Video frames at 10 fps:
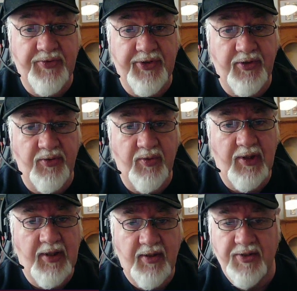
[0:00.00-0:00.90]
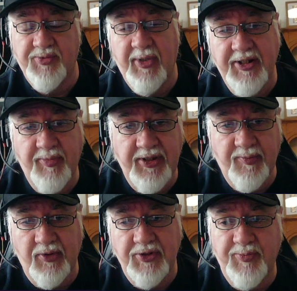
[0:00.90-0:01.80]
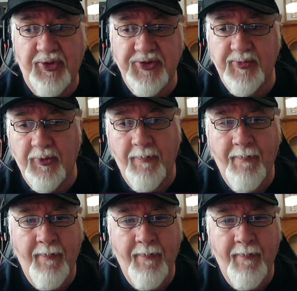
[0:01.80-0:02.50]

to as many people as possible.